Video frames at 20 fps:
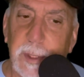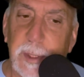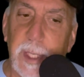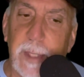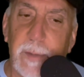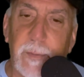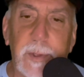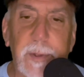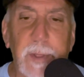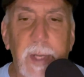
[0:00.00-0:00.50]
And
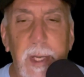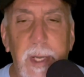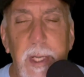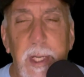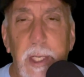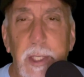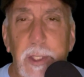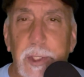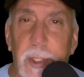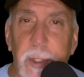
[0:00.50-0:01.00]
then when
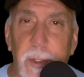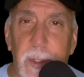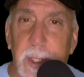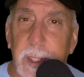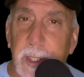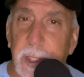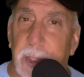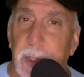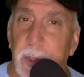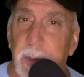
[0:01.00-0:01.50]
certain
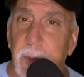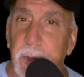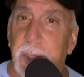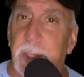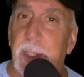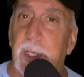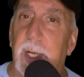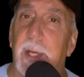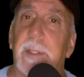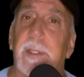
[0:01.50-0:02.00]
issues
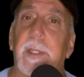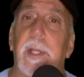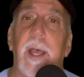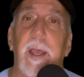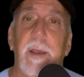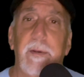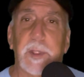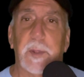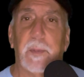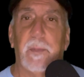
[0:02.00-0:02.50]
in our
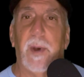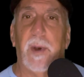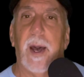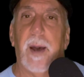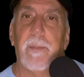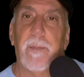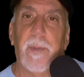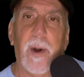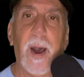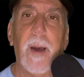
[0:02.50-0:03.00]
lives
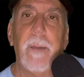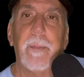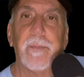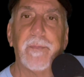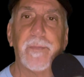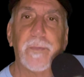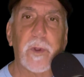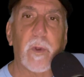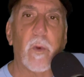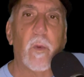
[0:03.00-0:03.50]
pop up,